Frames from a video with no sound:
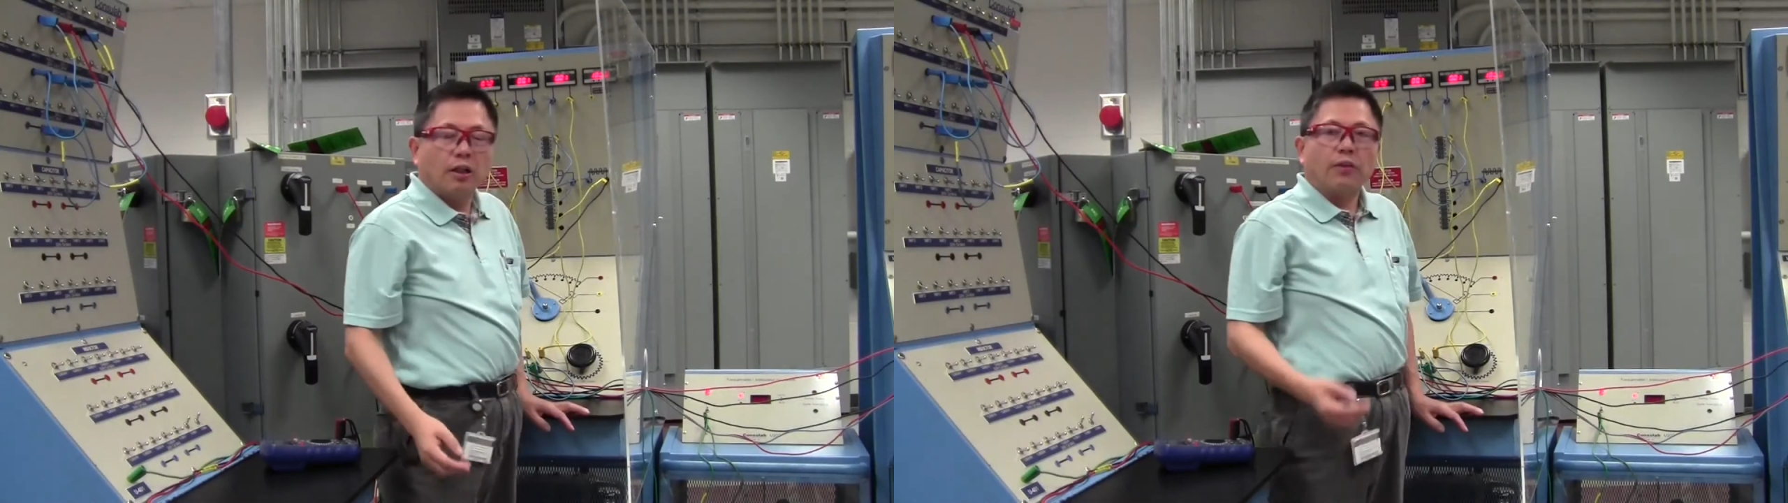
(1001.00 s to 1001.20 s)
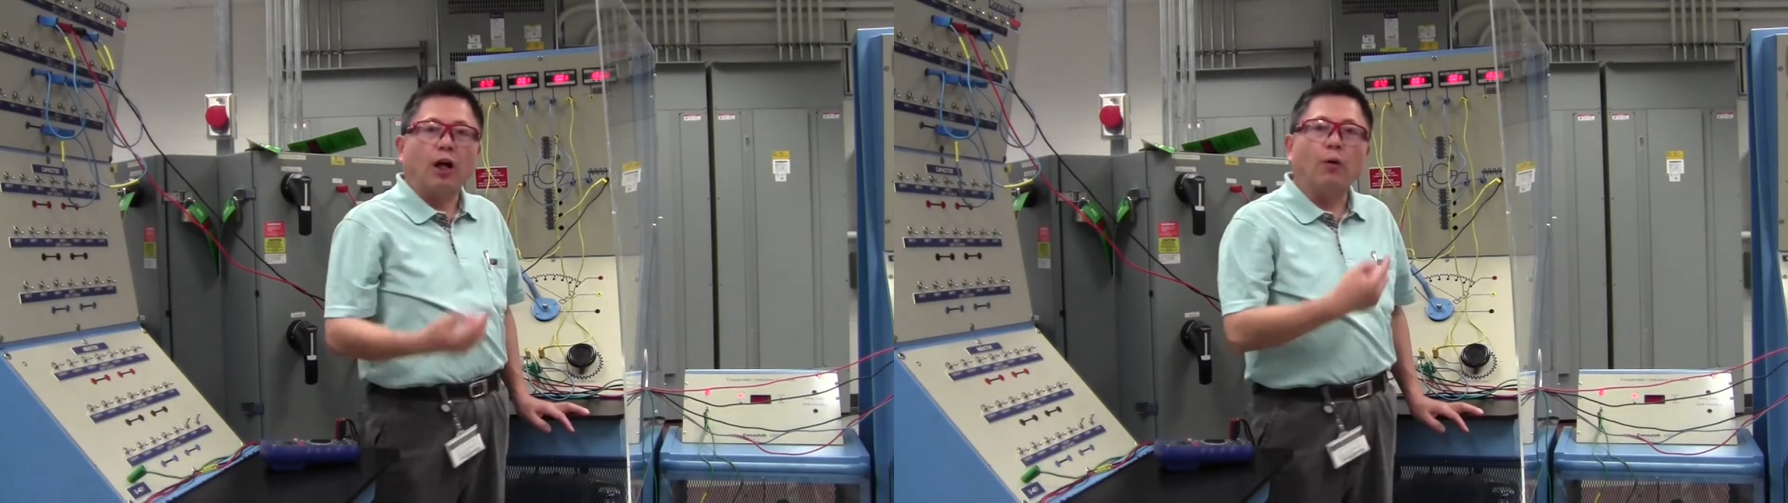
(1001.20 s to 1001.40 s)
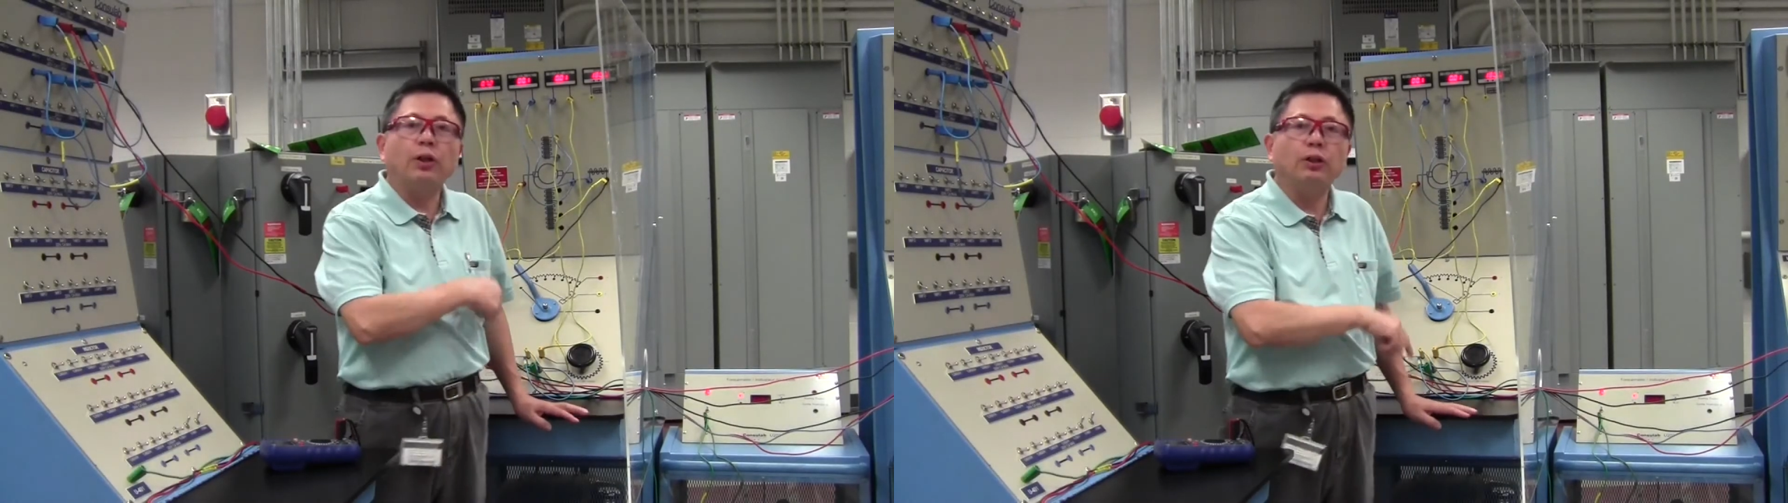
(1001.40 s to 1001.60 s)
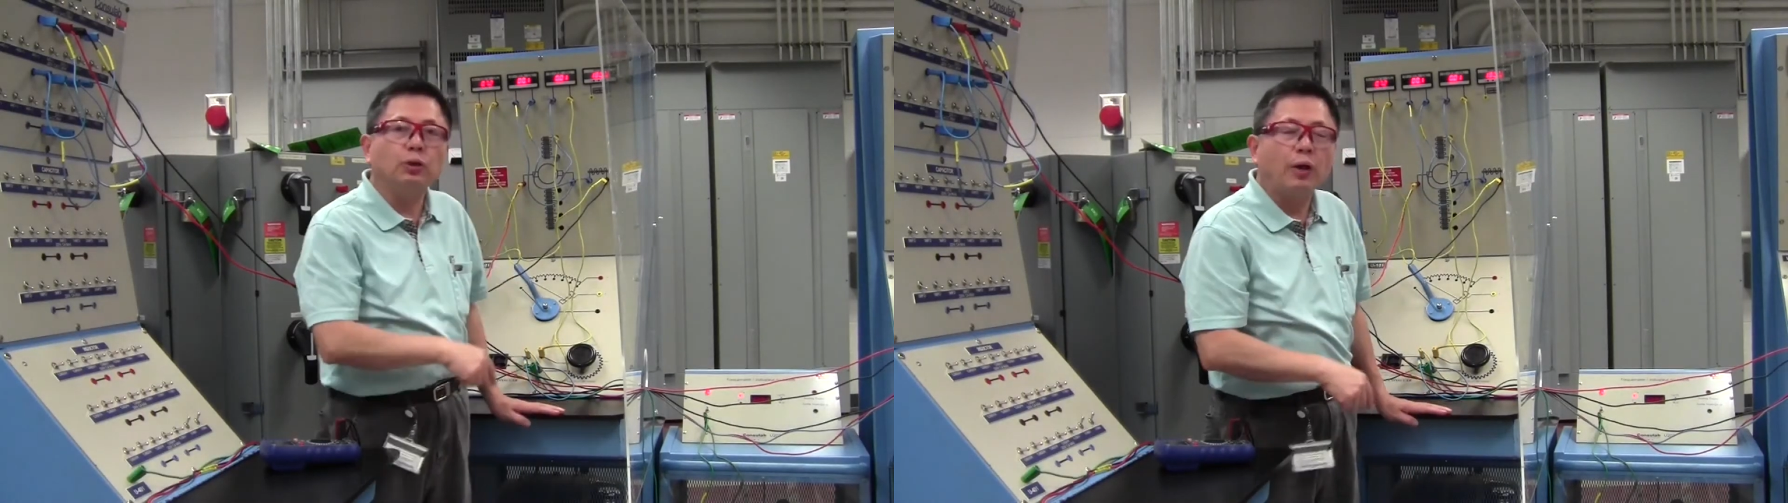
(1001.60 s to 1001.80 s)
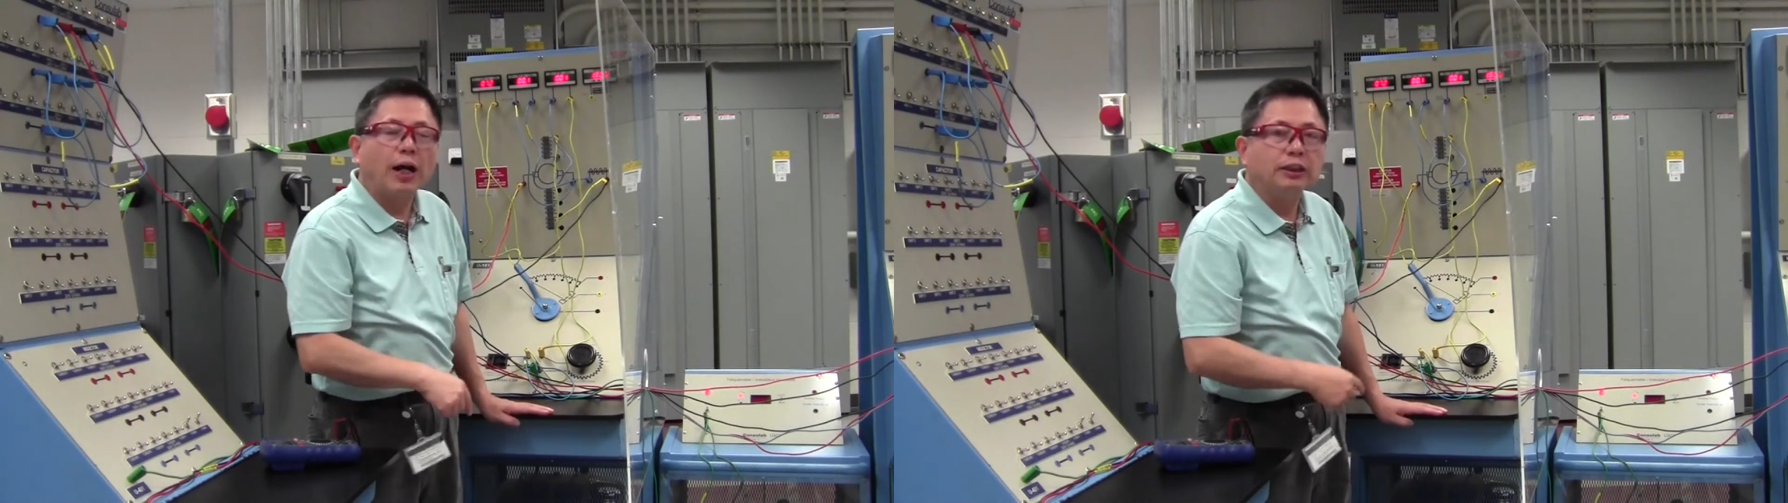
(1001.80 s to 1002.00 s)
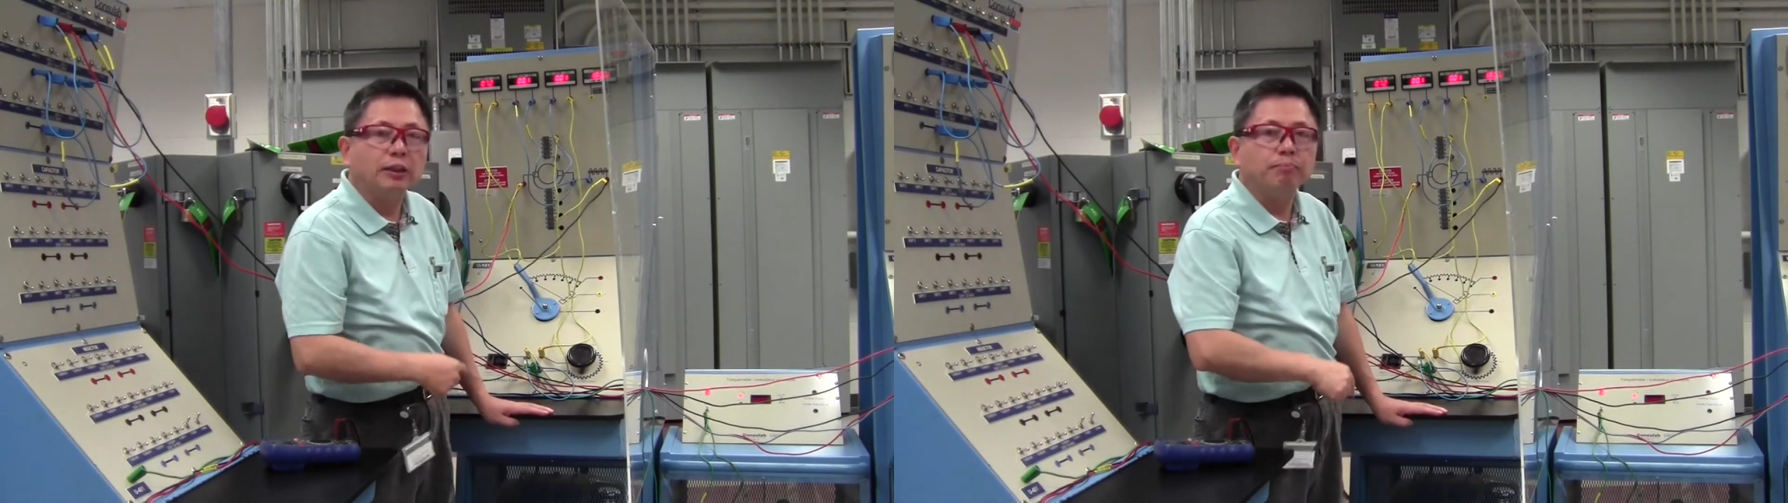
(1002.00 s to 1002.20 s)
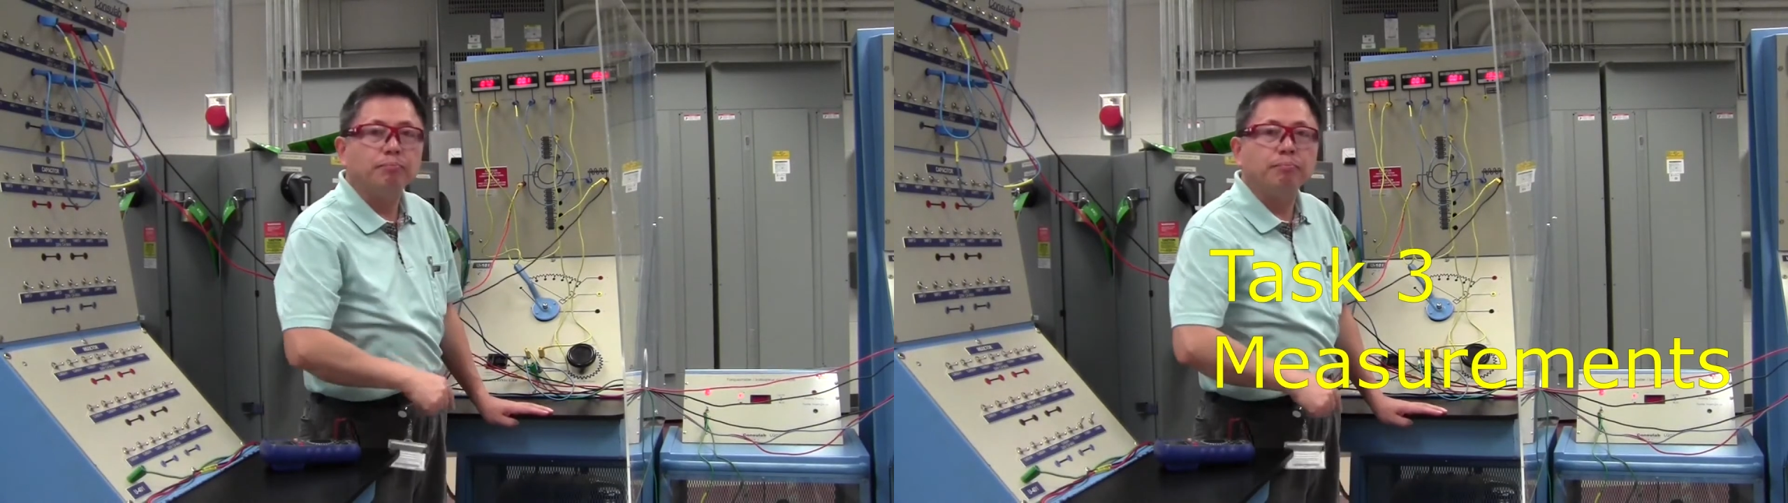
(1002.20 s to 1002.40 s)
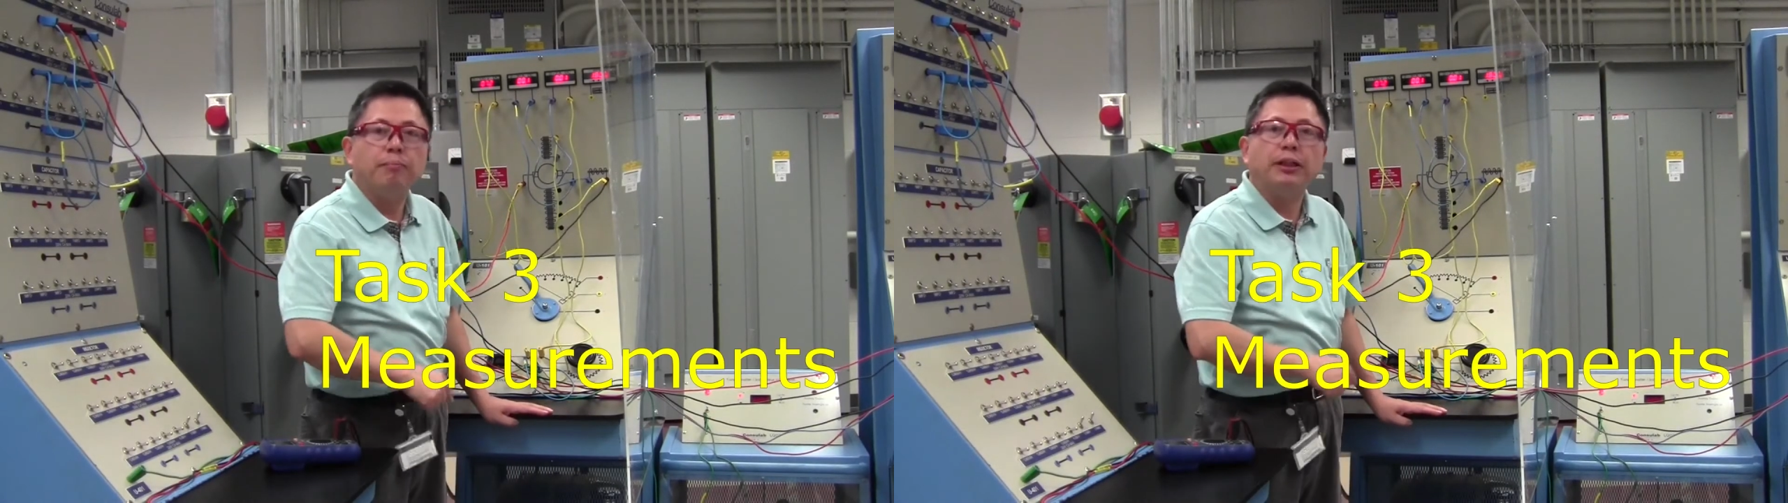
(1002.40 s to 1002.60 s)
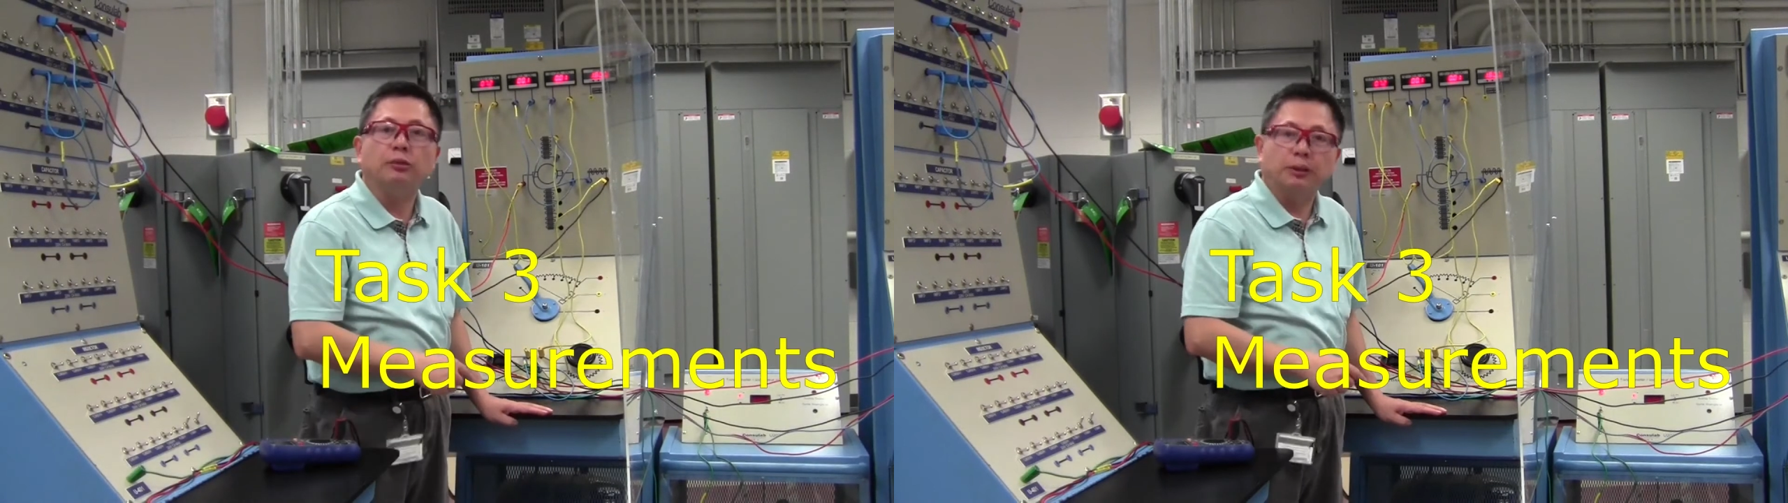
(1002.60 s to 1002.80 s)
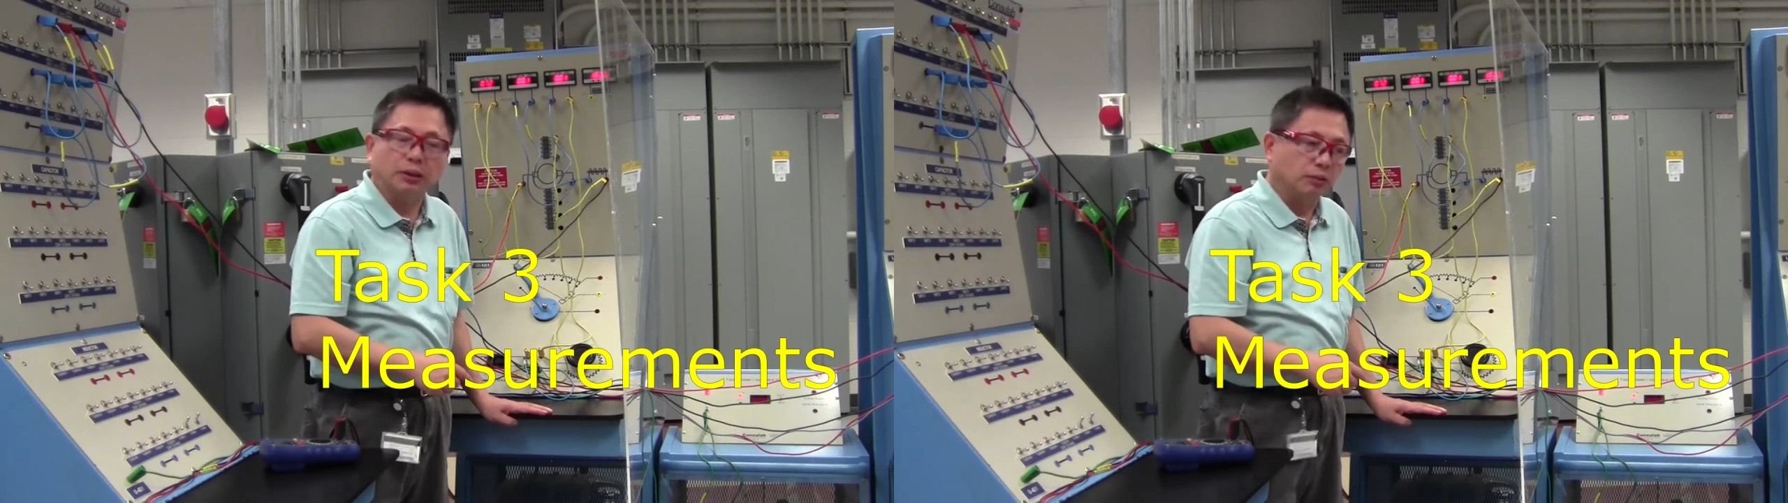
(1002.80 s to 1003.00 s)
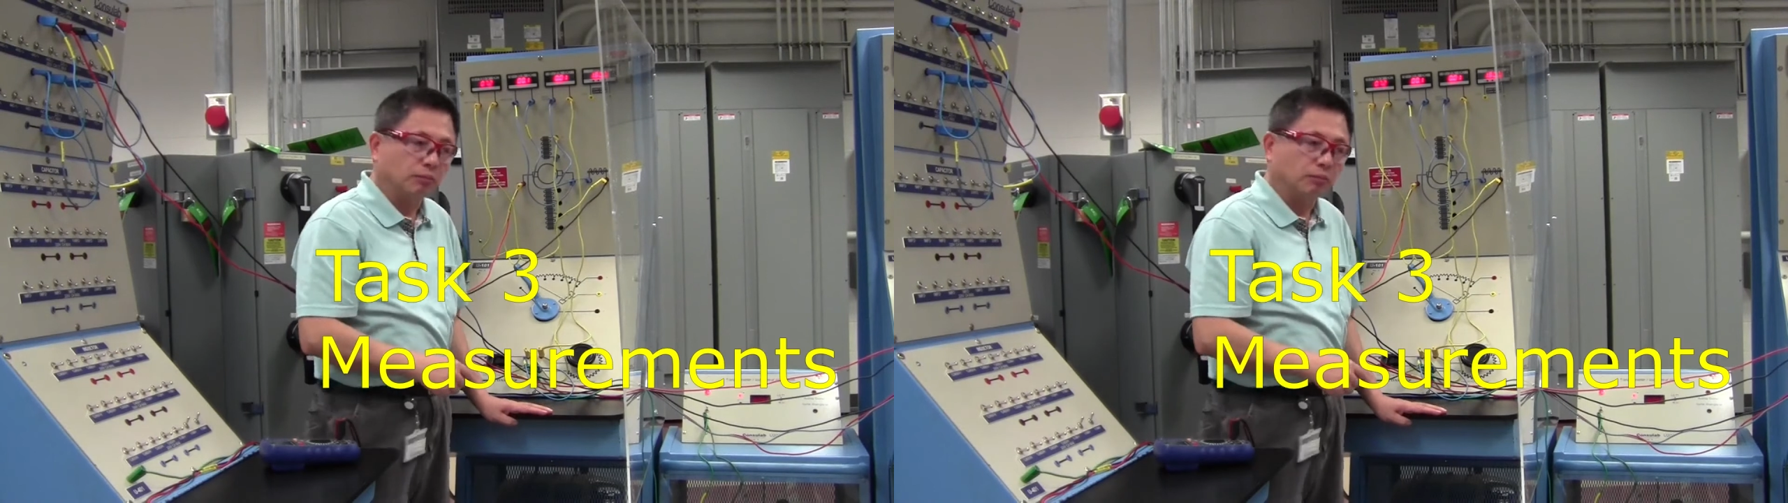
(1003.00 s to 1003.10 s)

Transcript: Now we're going to run some measurements.